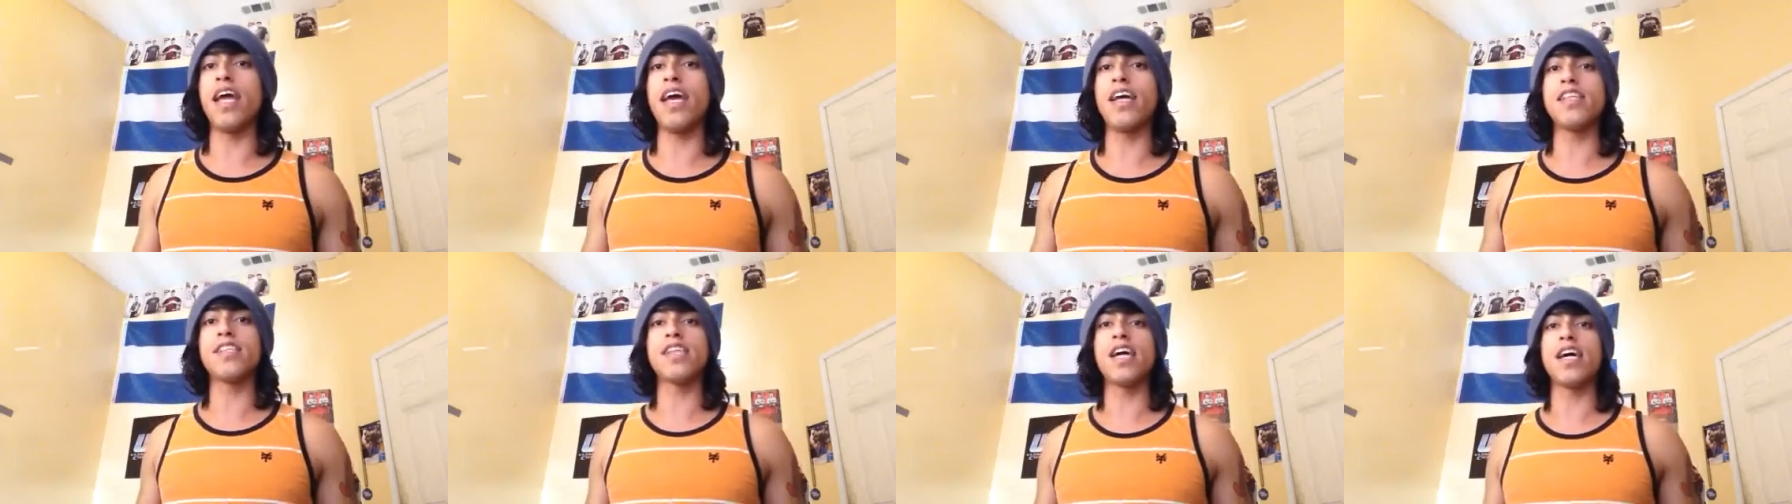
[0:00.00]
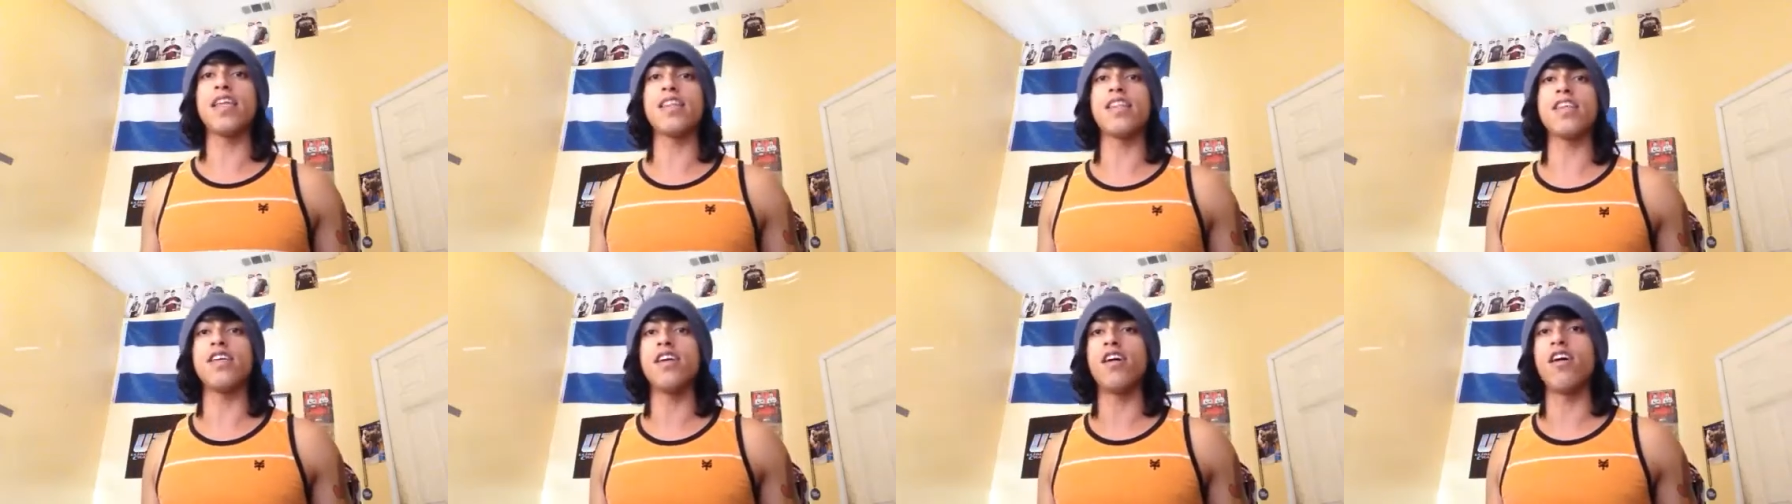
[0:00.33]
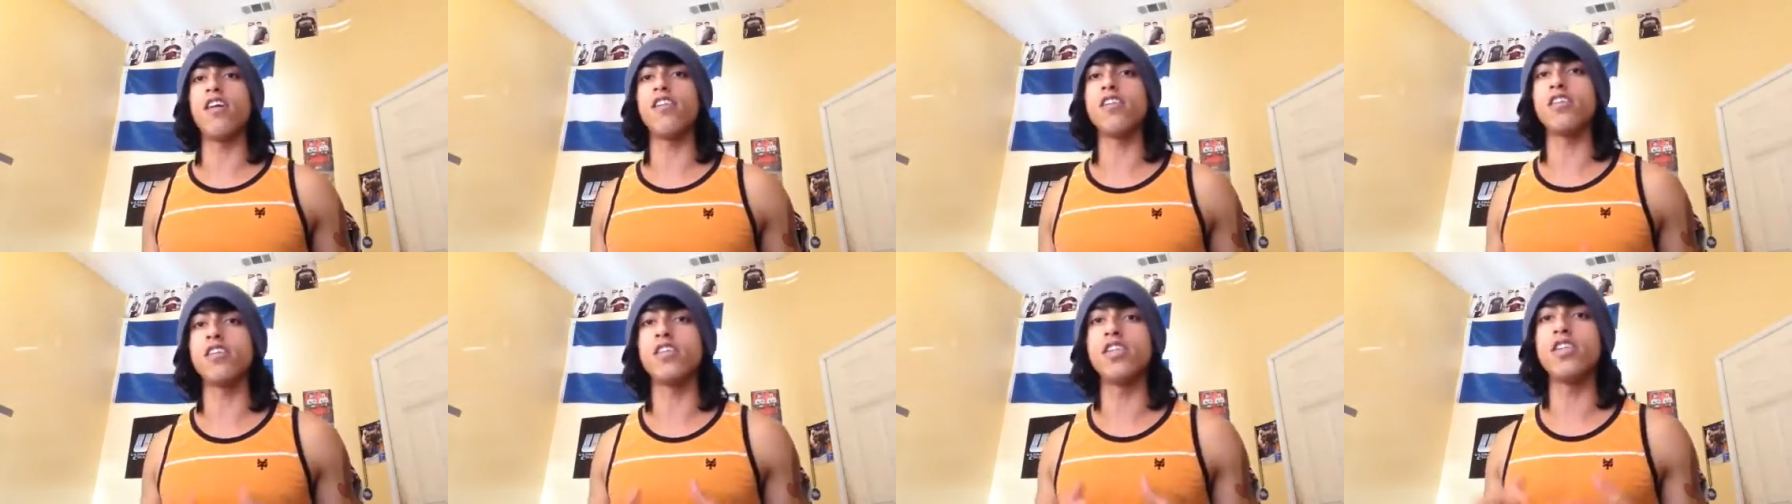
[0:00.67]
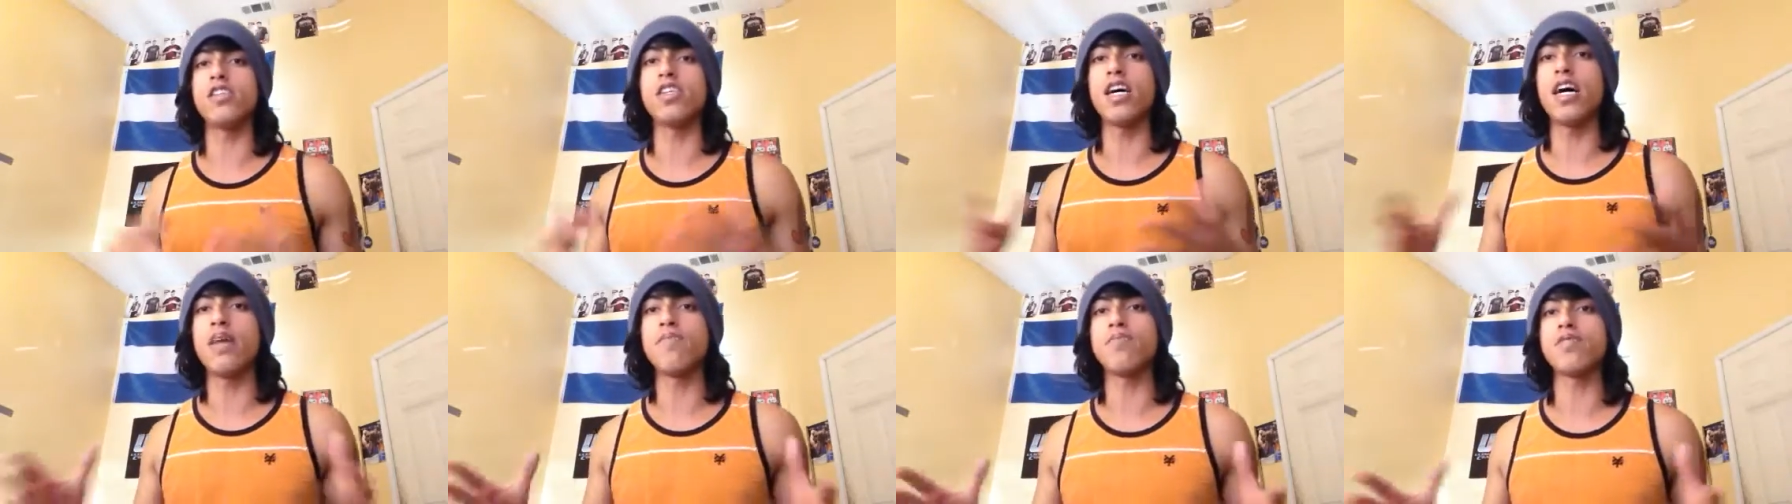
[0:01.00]
anti
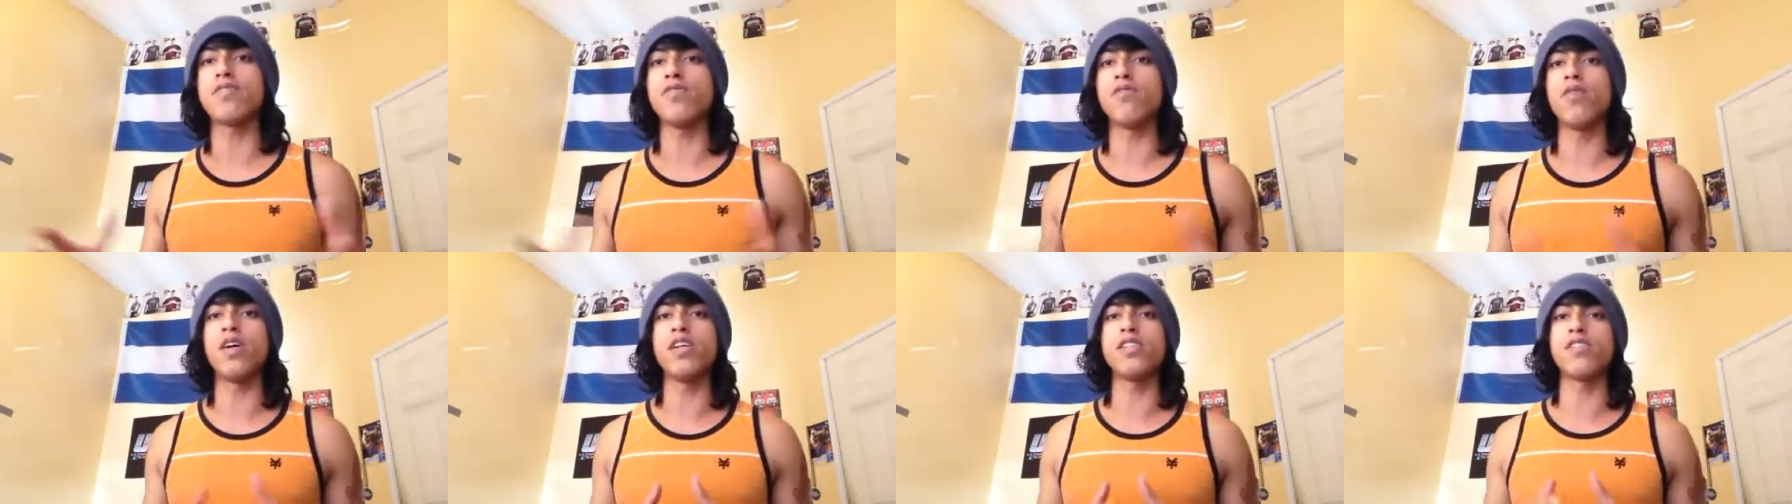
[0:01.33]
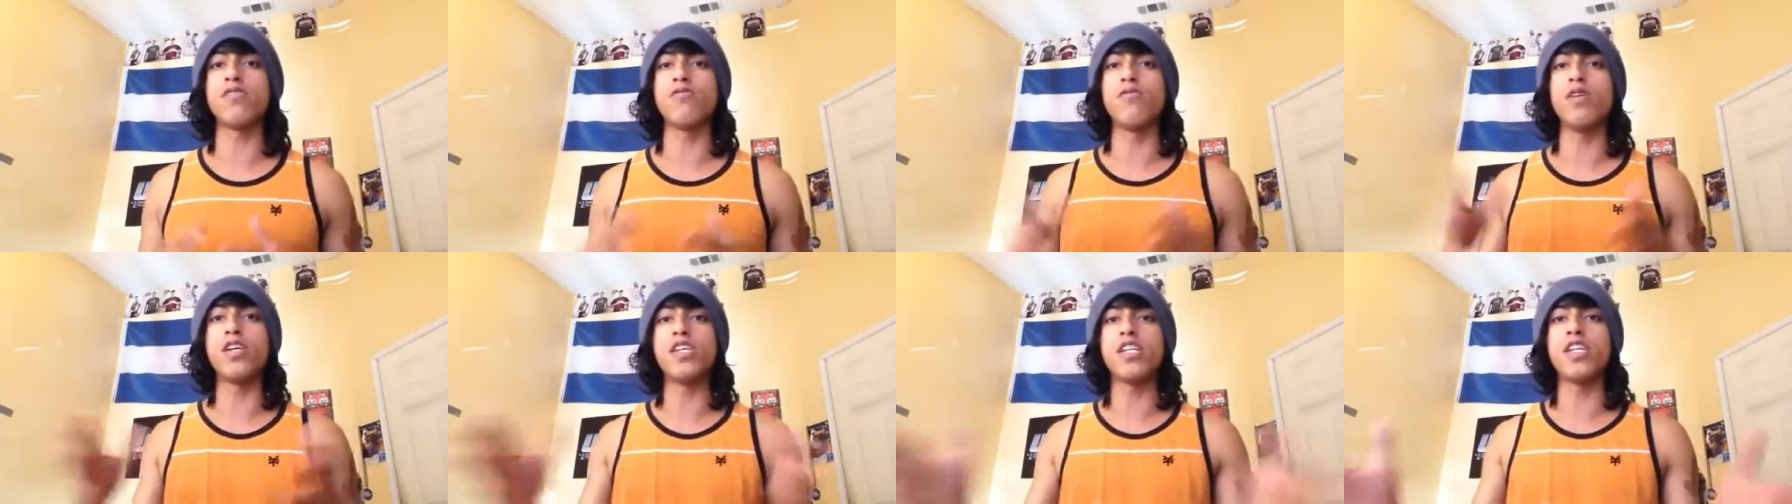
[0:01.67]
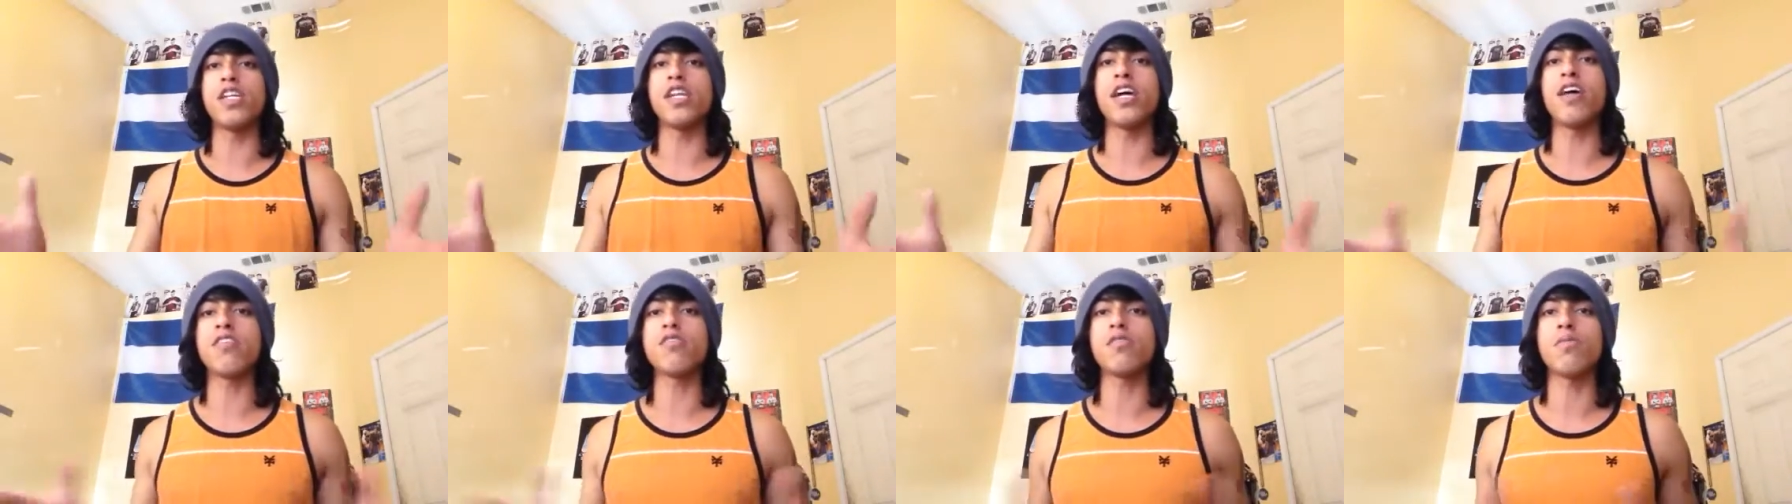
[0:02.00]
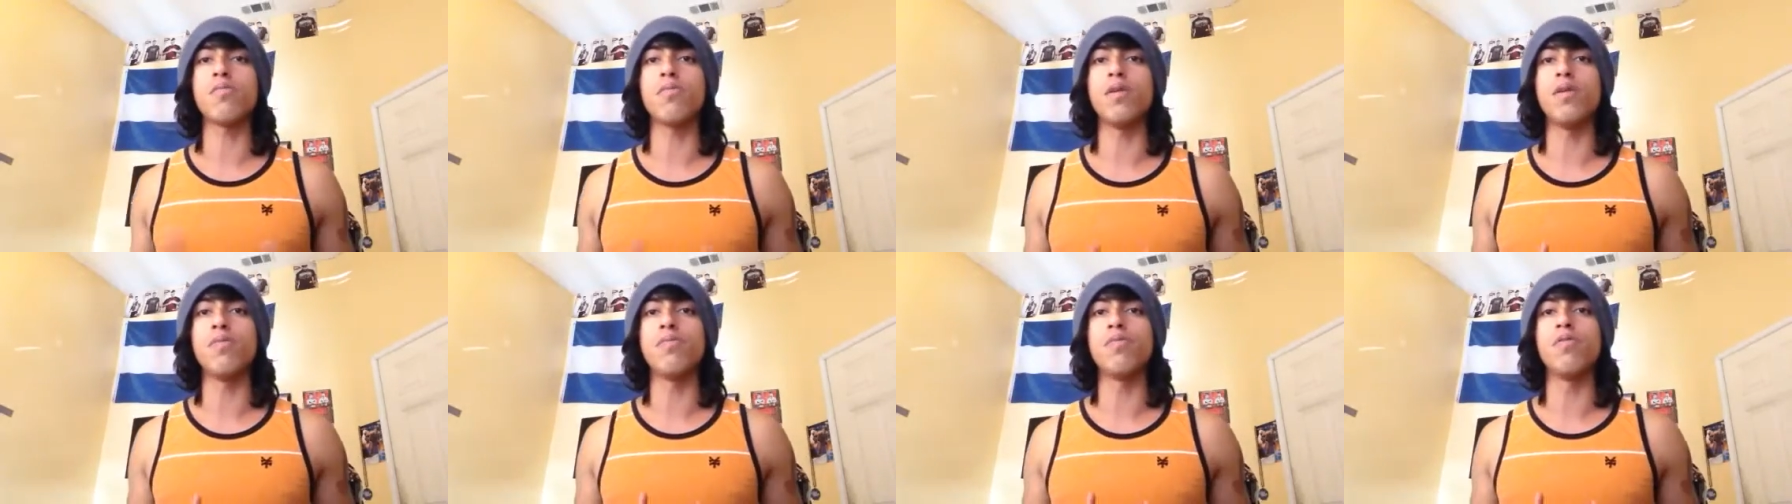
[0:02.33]
theology types of ways of reaching out
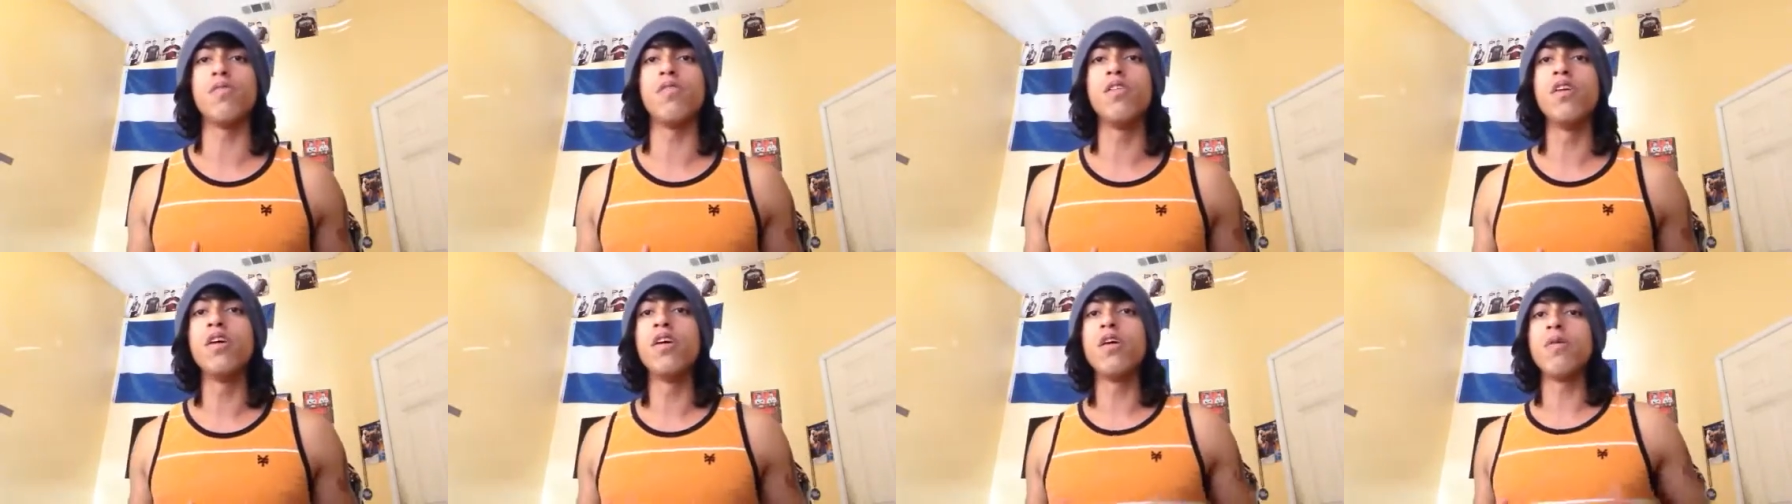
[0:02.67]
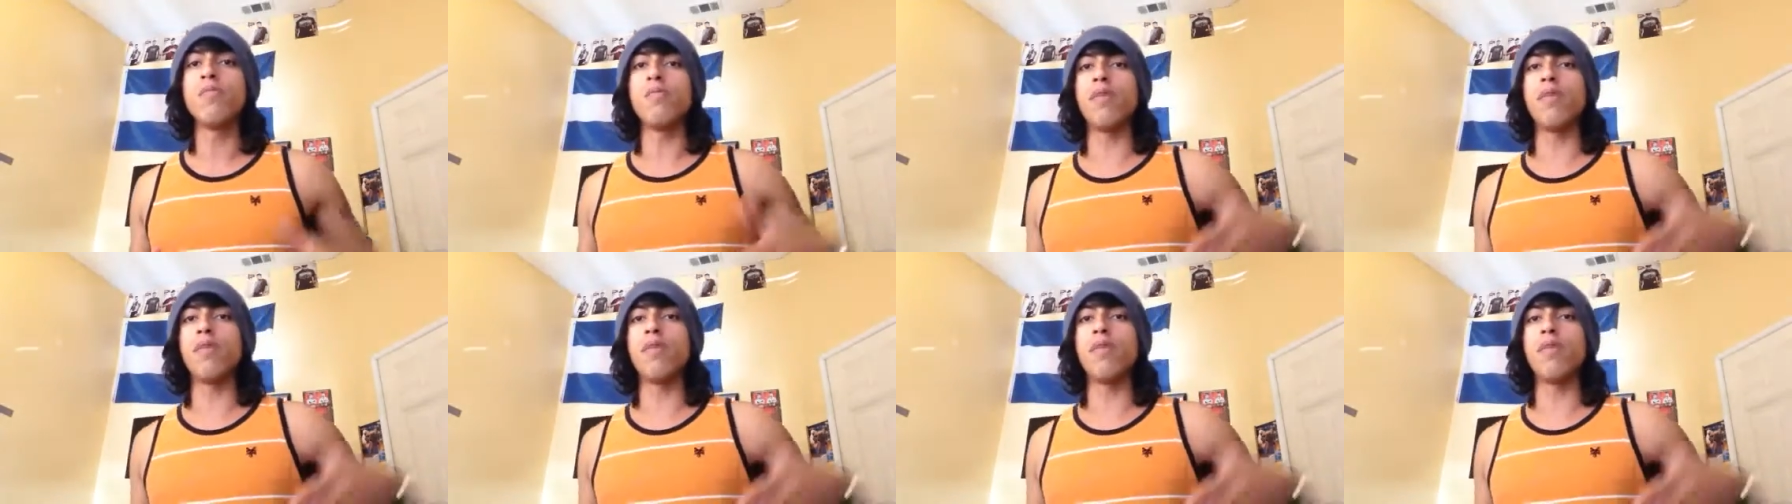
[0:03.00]
to people